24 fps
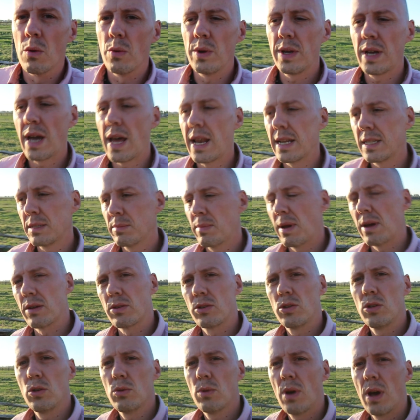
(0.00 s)
We got us about
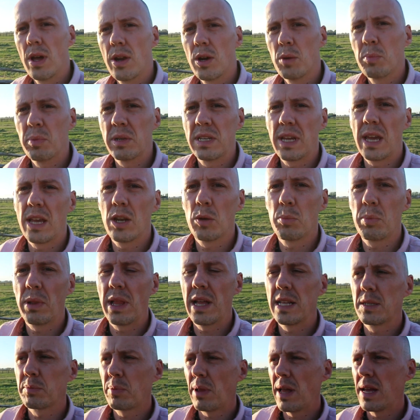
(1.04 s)
200 potato
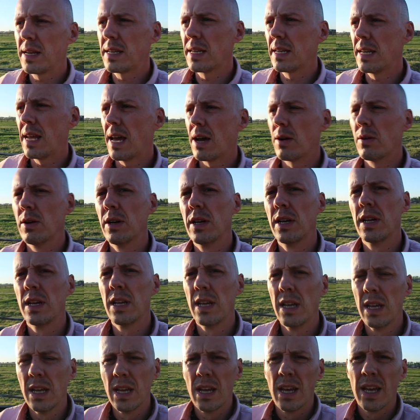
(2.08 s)
plants planted now.
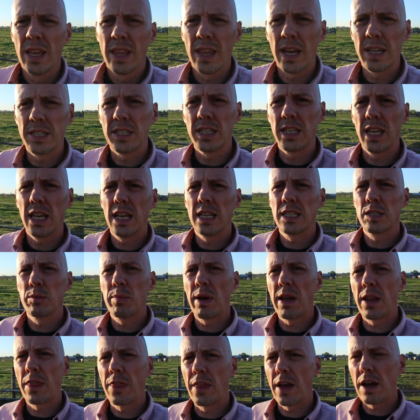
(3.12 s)
That should get us
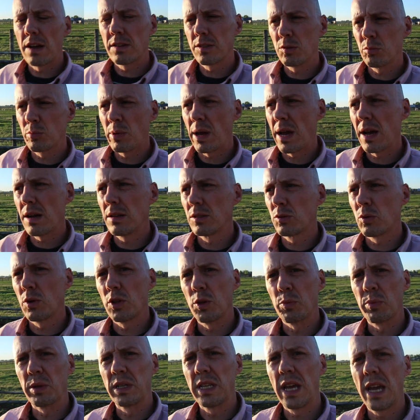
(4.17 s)
about 1,000 pounds worth
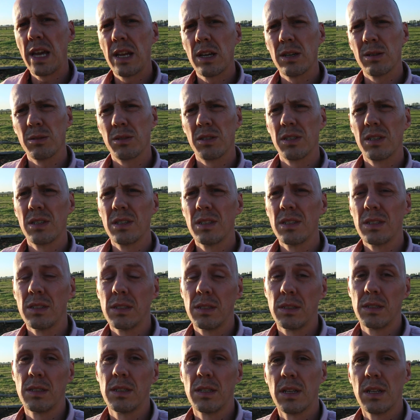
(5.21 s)
of potatoes.
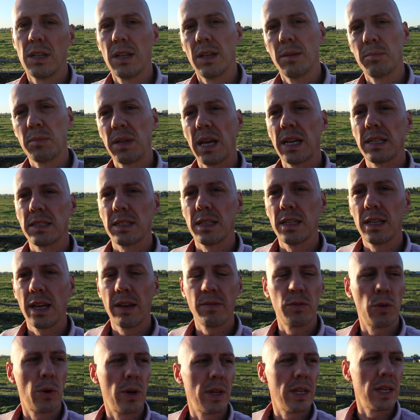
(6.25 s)
I'm guessing, I have
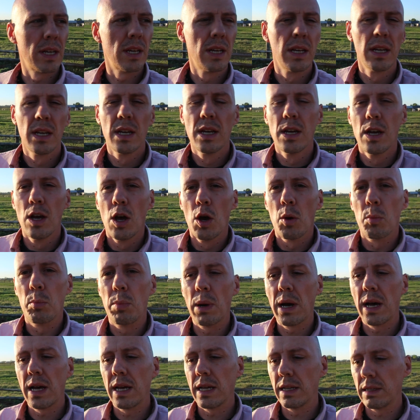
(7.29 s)
no idea.
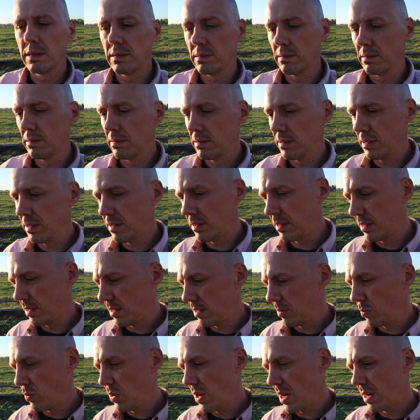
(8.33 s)
But
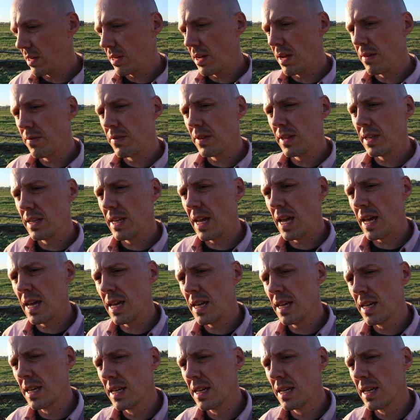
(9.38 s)
we are done for the day.